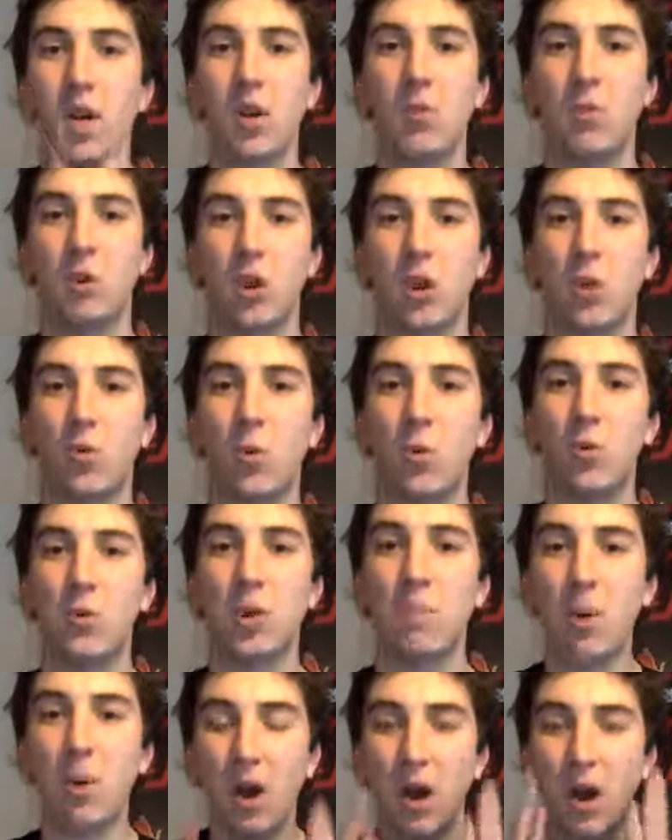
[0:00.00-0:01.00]
We've got warmed
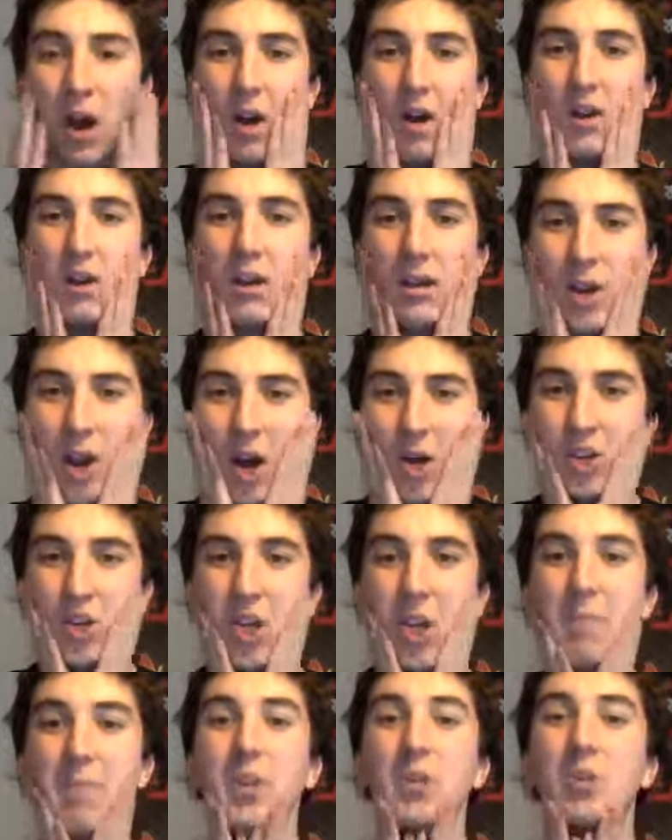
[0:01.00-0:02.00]
up our
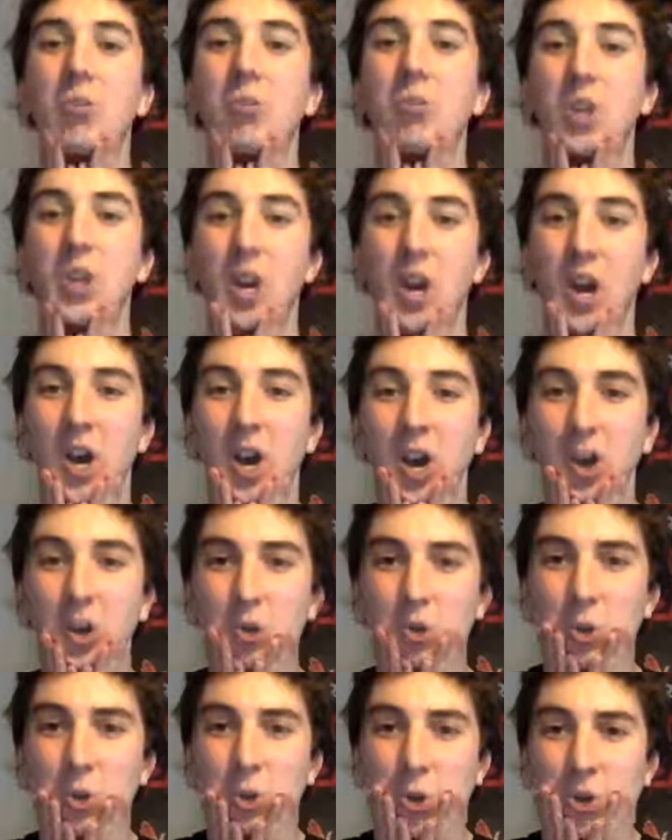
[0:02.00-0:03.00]
cheek muscles and our
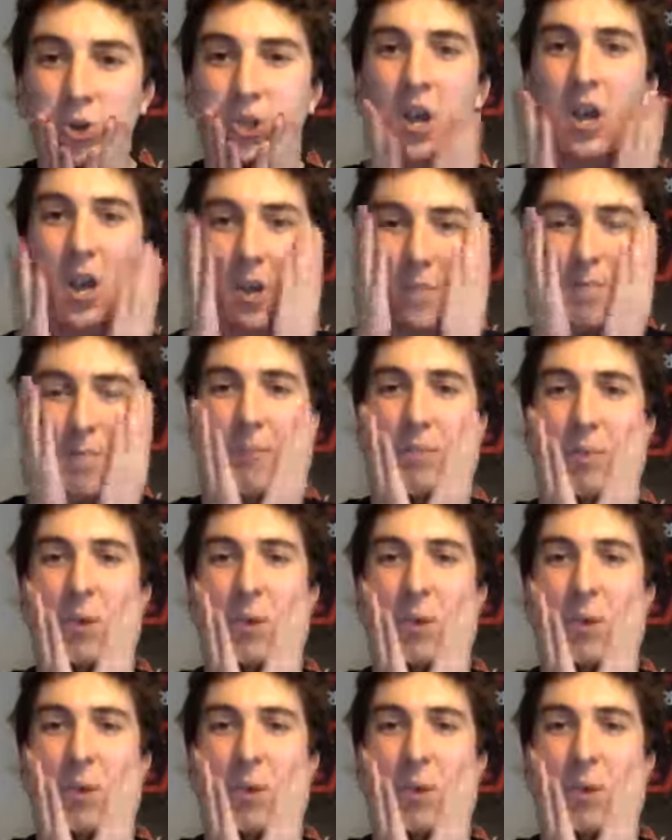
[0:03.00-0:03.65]
jaws, maybe